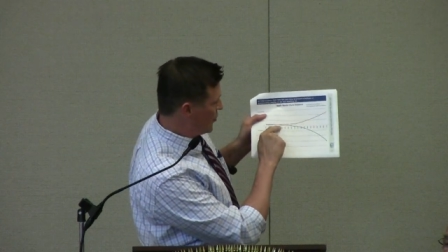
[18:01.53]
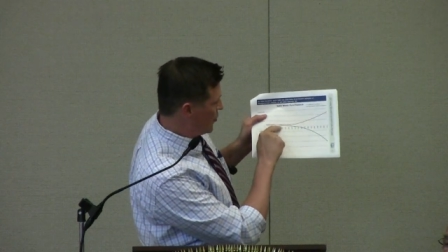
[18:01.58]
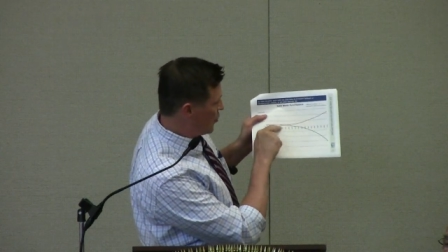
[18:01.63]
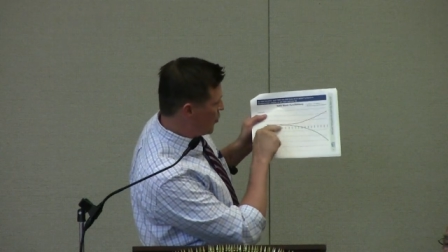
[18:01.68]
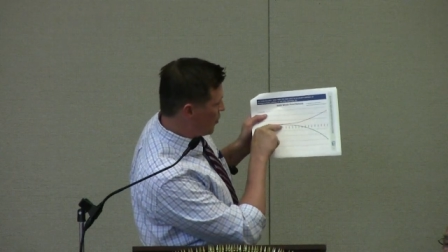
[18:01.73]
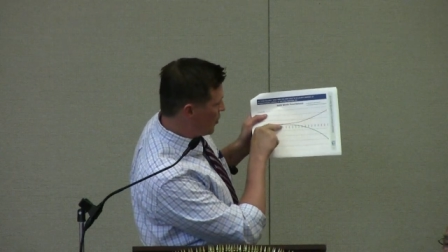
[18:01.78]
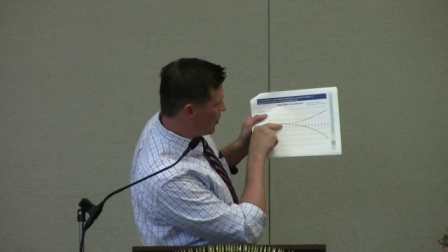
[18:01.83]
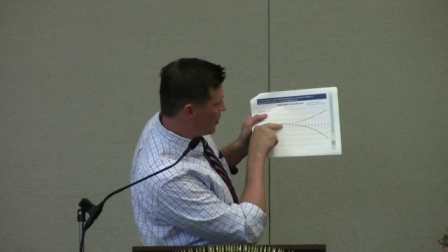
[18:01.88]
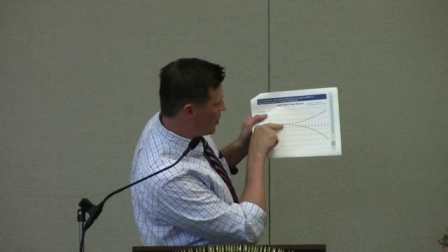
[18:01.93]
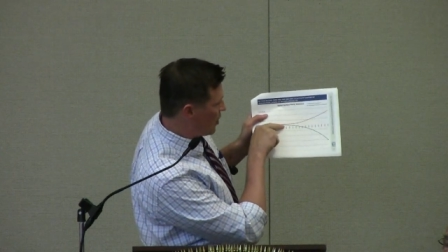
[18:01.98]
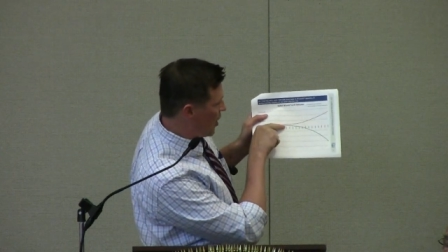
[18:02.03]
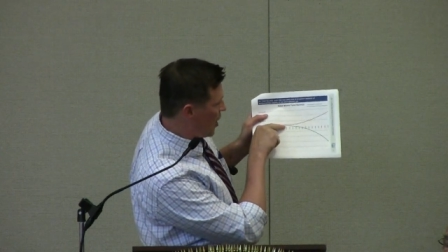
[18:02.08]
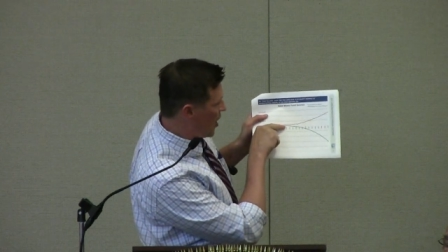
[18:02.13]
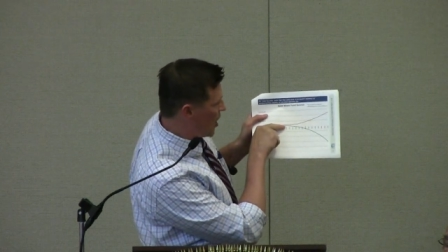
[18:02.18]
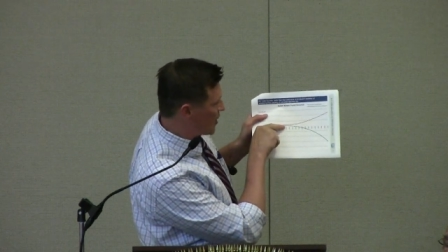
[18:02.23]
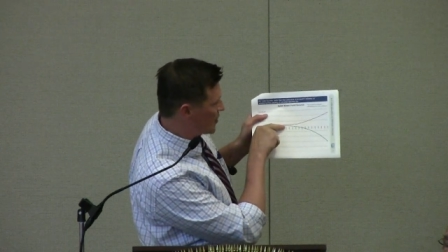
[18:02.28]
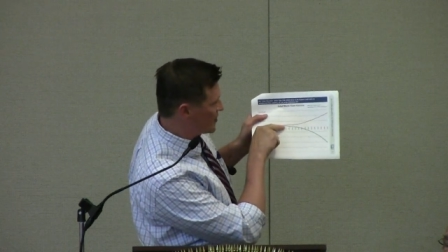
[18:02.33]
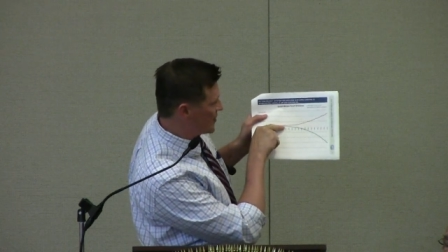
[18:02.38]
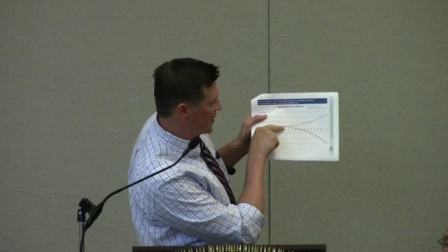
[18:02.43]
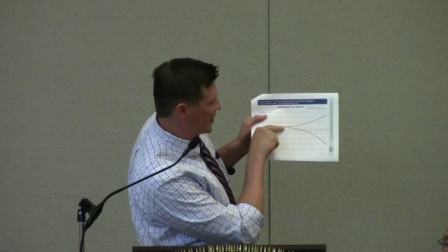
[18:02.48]
Your
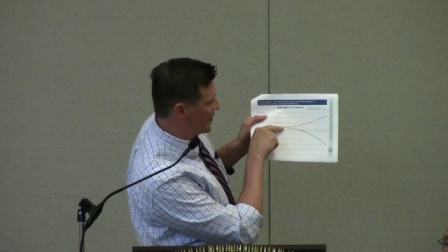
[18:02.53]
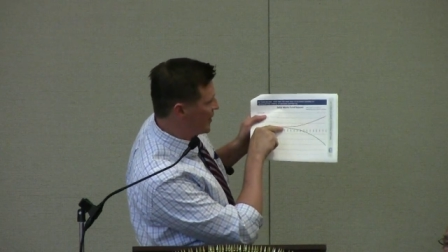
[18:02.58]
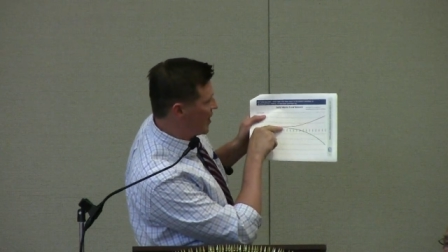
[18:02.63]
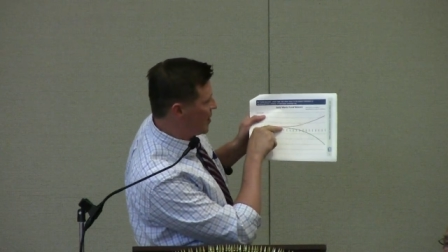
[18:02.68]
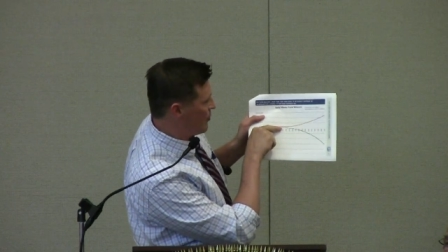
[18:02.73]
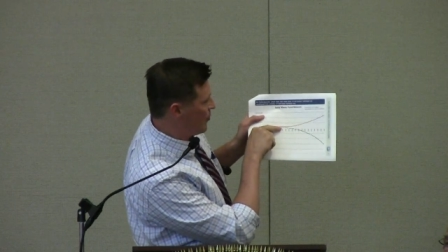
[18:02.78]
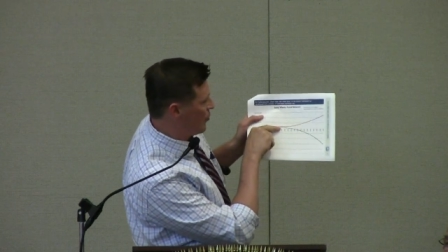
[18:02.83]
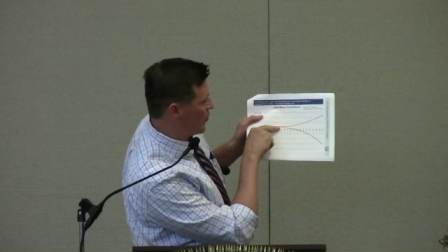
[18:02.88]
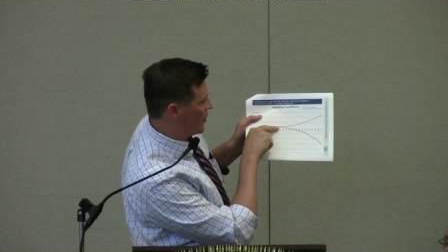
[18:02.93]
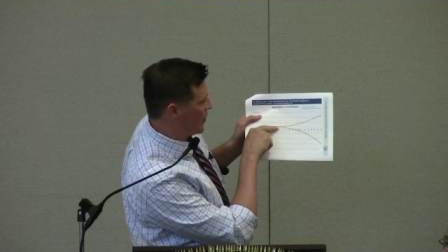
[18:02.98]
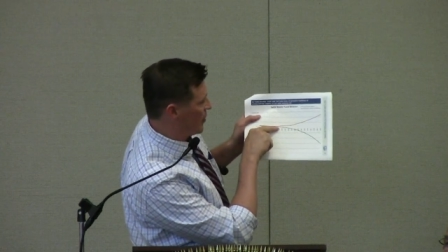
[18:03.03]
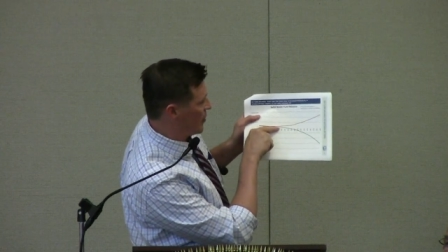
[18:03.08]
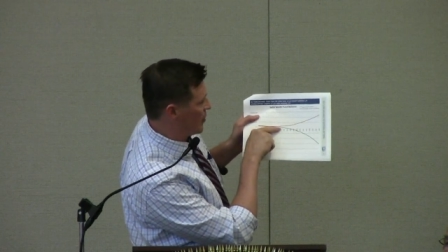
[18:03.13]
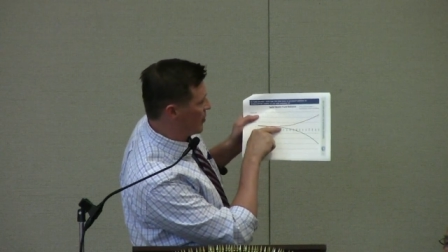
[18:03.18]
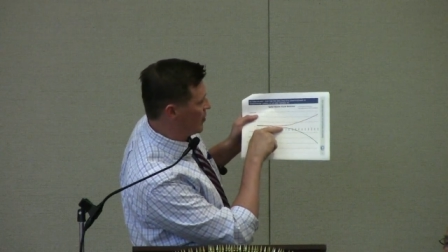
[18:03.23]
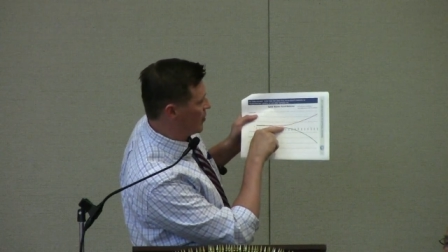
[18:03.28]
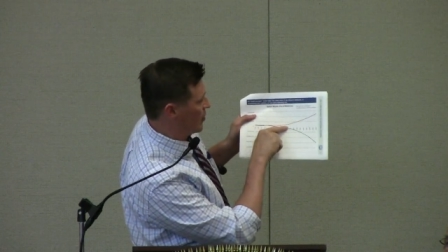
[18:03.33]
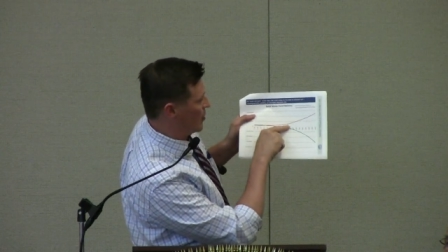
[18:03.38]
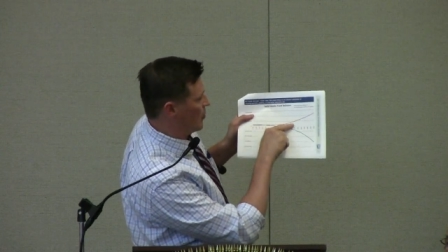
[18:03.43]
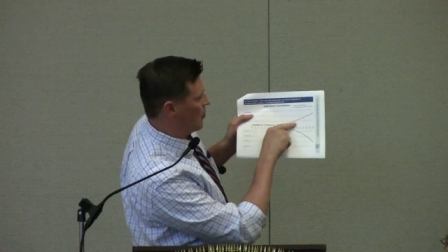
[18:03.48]
costs at that point
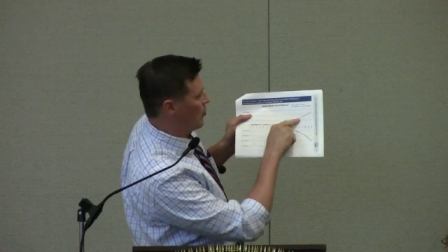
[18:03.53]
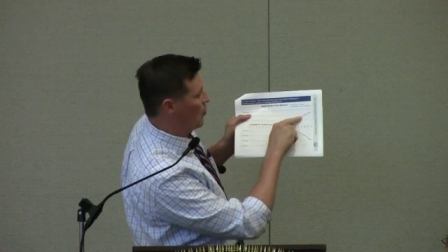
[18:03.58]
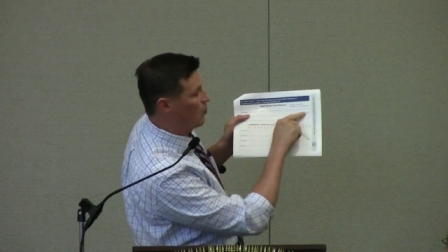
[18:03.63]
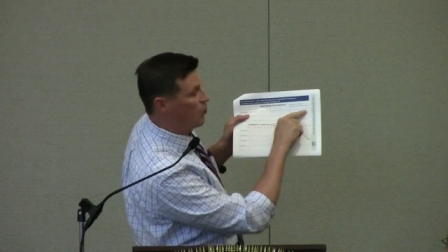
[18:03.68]
are going to go